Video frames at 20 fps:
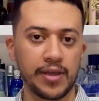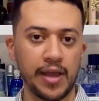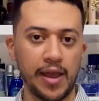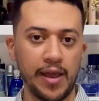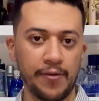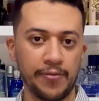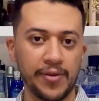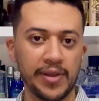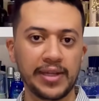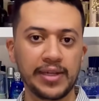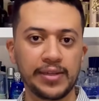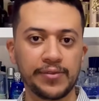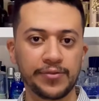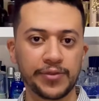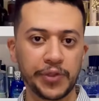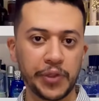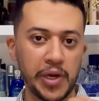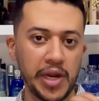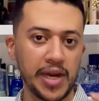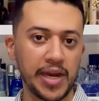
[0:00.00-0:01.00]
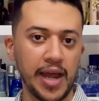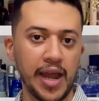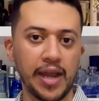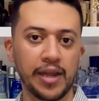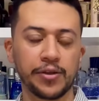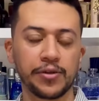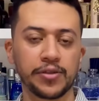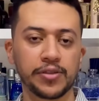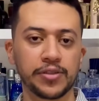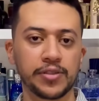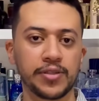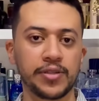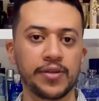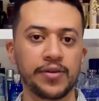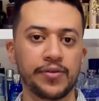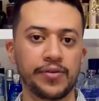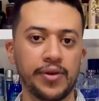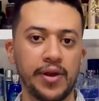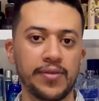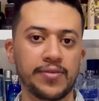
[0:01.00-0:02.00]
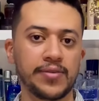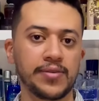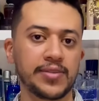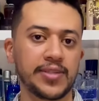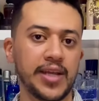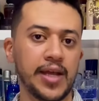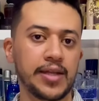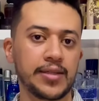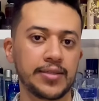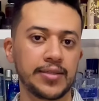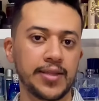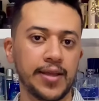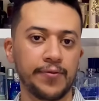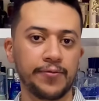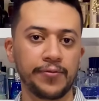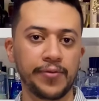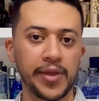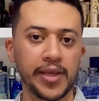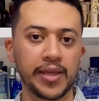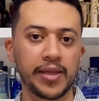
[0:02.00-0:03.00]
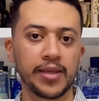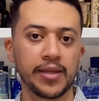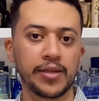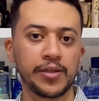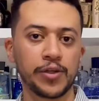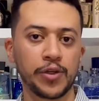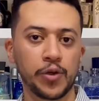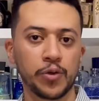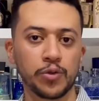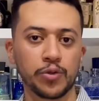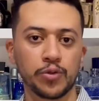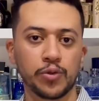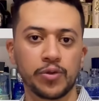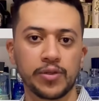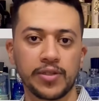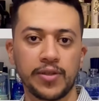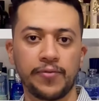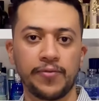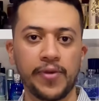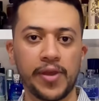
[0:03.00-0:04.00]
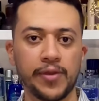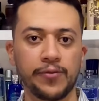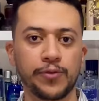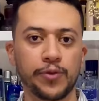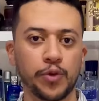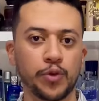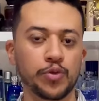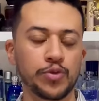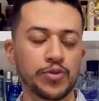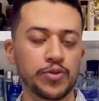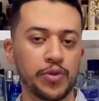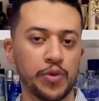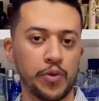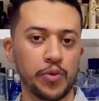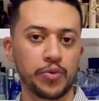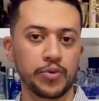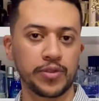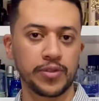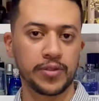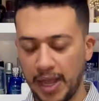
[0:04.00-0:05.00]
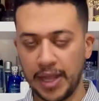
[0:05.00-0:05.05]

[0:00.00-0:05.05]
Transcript: a fig leaf green acrid, rather than the fig note or the fig fruit note.